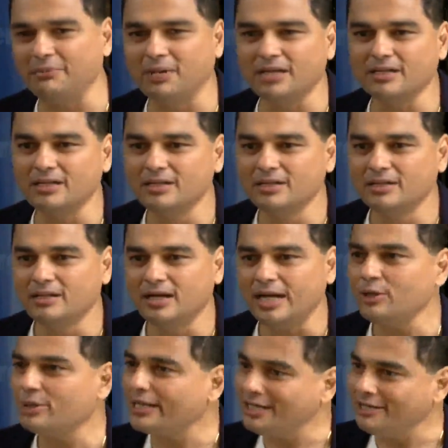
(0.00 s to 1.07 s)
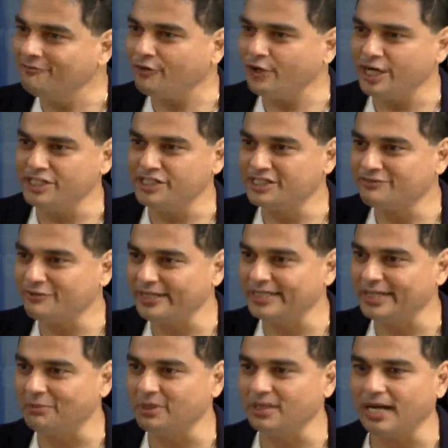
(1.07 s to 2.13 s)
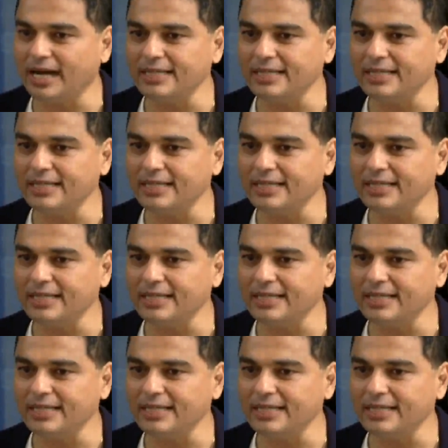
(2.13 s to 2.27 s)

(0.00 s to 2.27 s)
but I look at InfoEdge, for example.